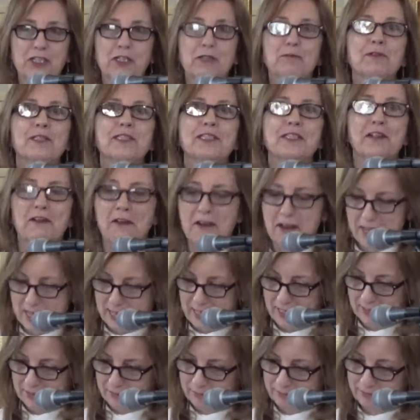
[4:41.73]
she was
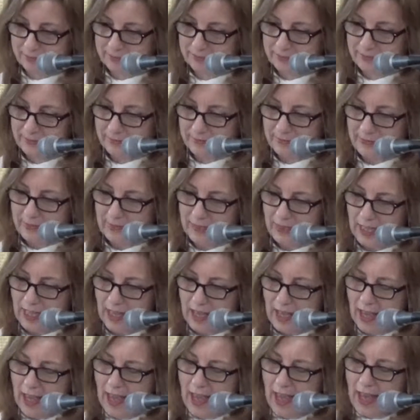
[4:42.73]
dying.
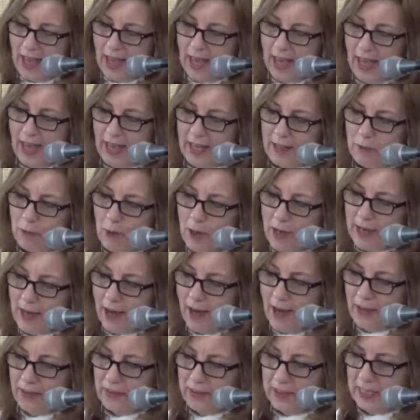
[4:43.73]
And what
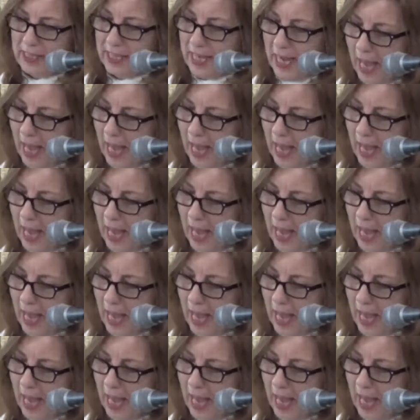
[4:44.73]
I think